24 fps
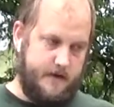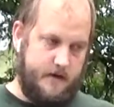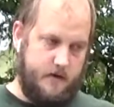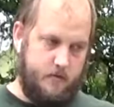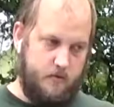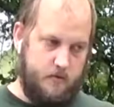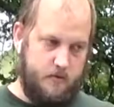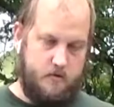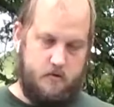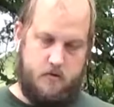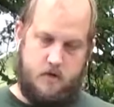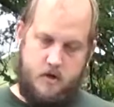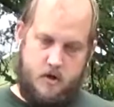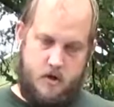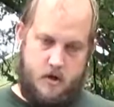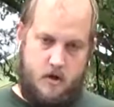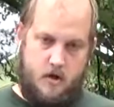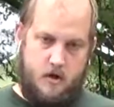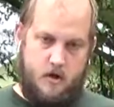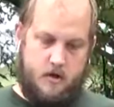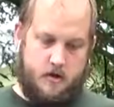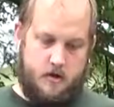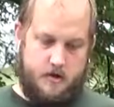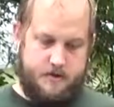that will
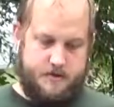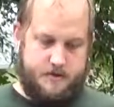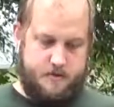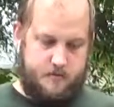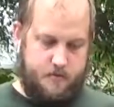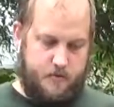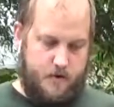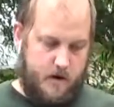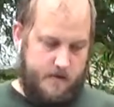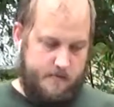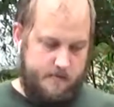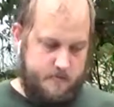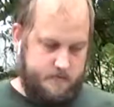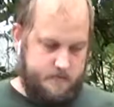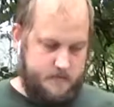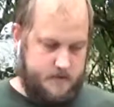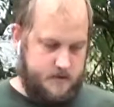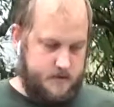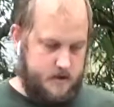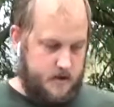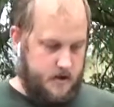cause you problems.